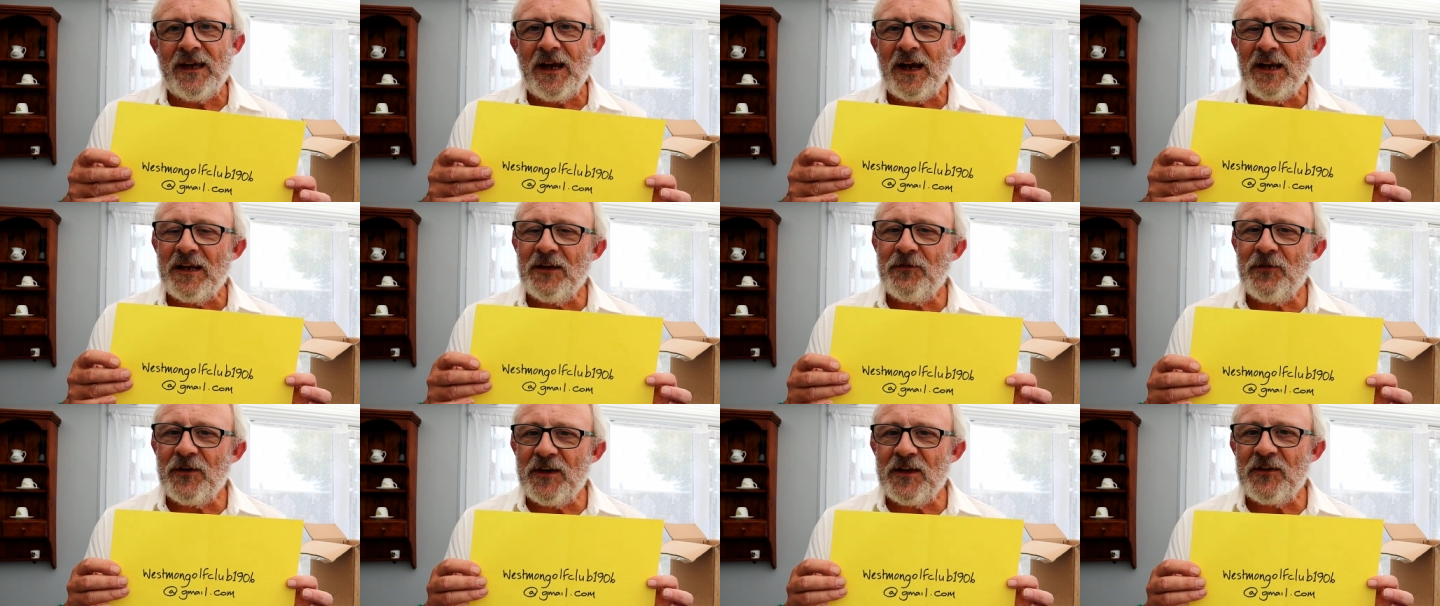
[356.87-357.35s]

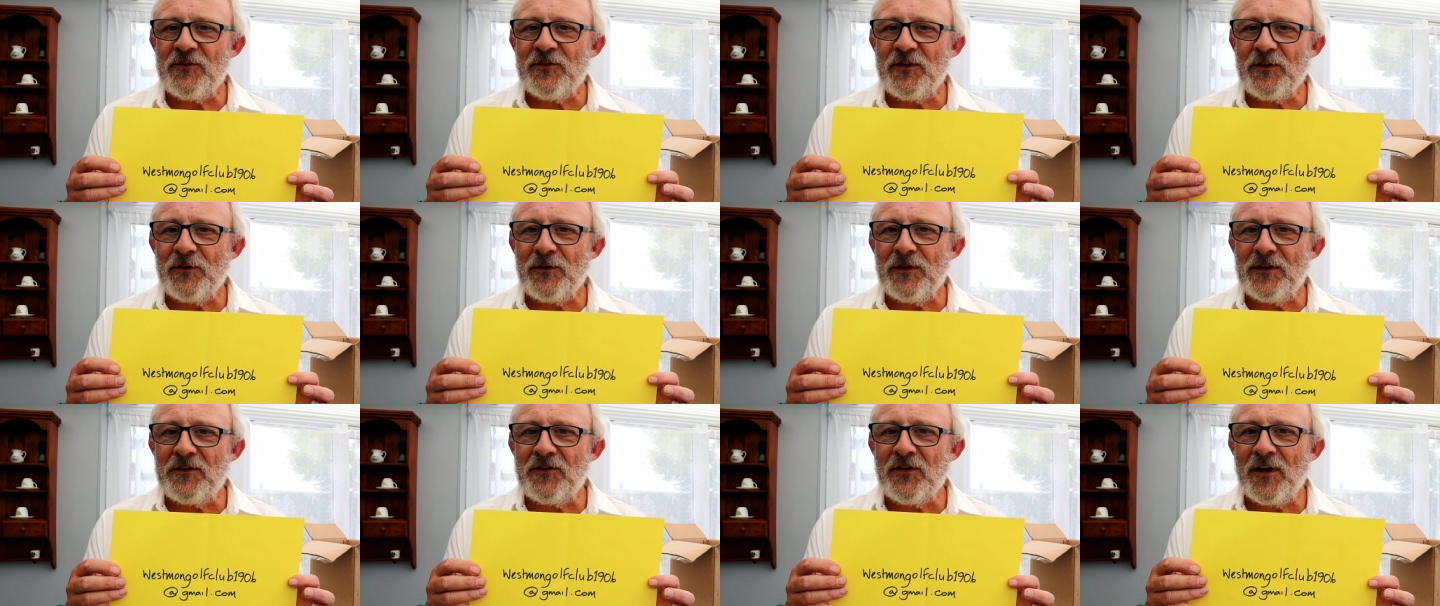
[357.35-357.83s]
And if it is
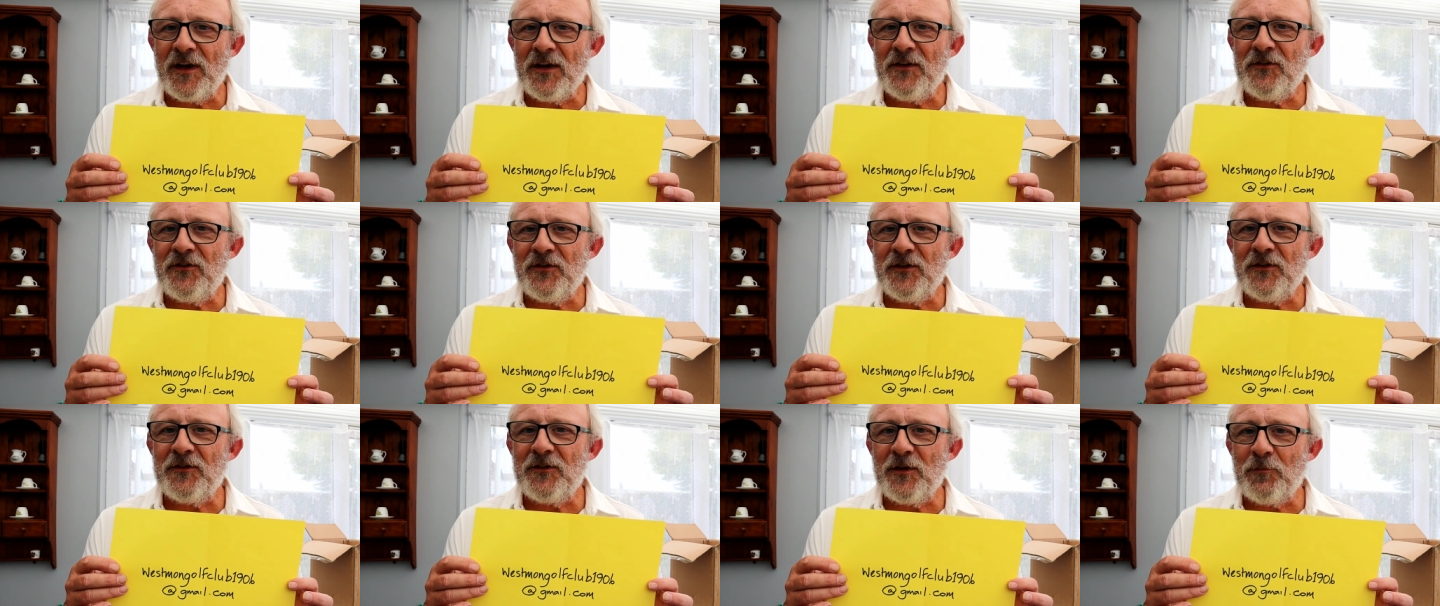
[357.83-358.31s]
your
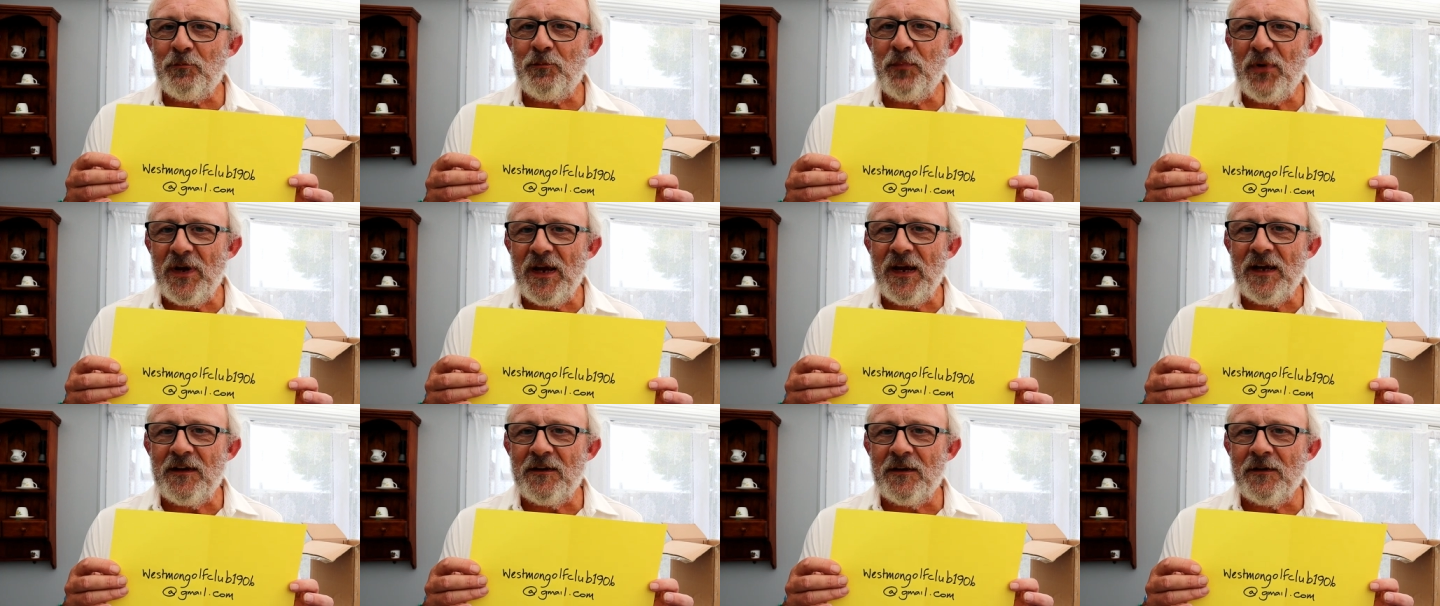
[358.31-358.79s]
intention to
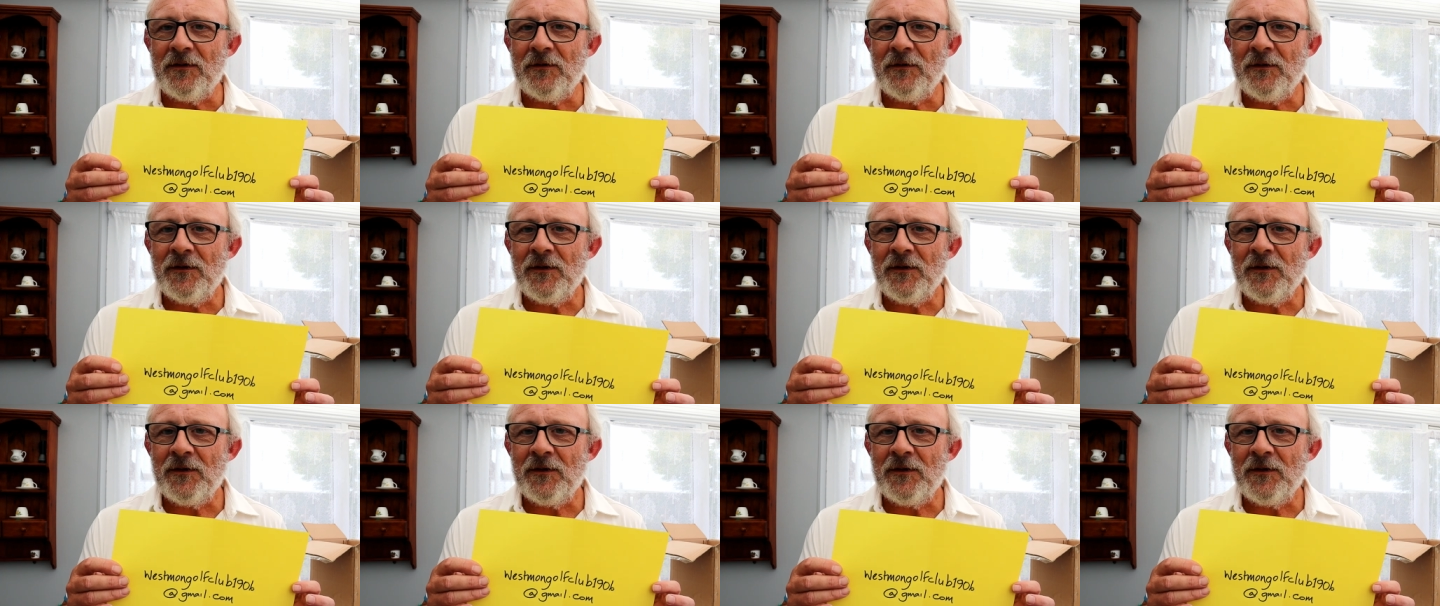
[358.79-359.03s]
bid